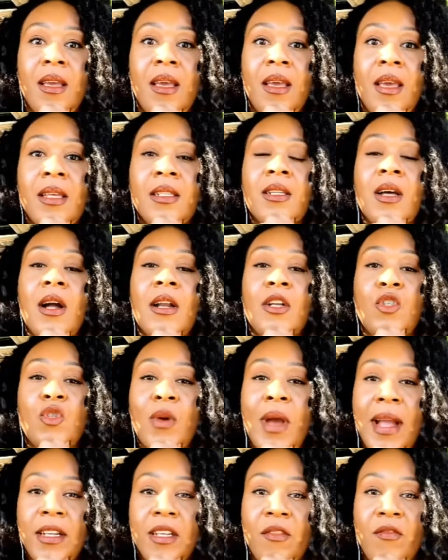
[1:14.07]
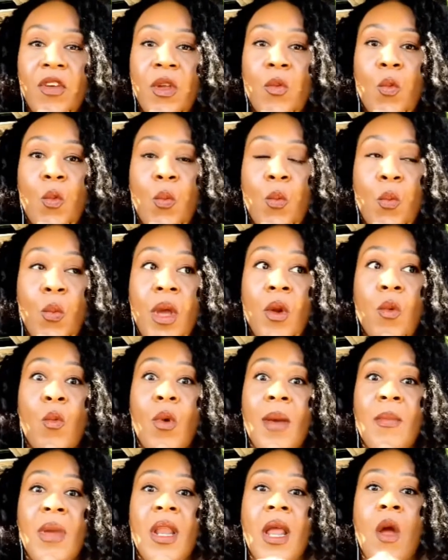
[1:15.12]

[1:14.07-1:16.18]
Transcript: is unattractive in women